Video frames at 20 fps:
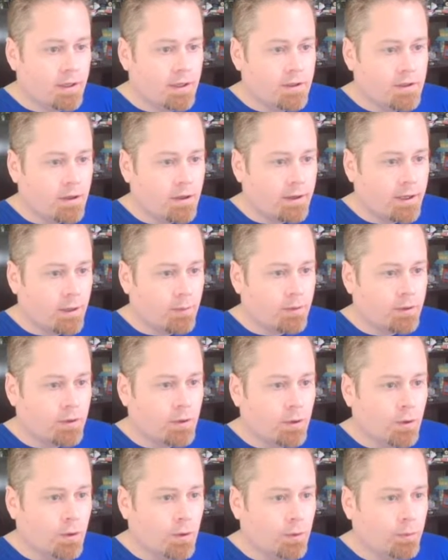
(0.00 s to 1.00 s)
starting out with
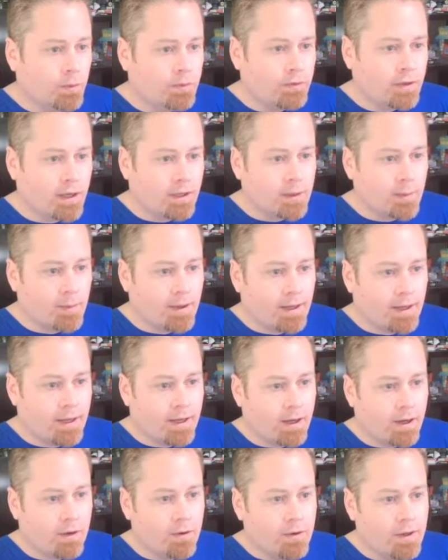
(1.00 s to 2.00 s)
gold, we talked about
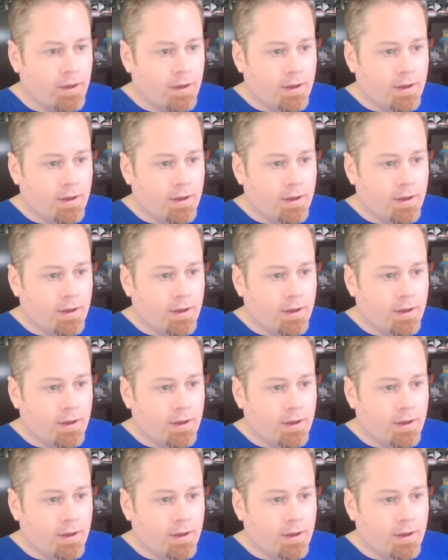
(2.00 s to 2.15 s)
how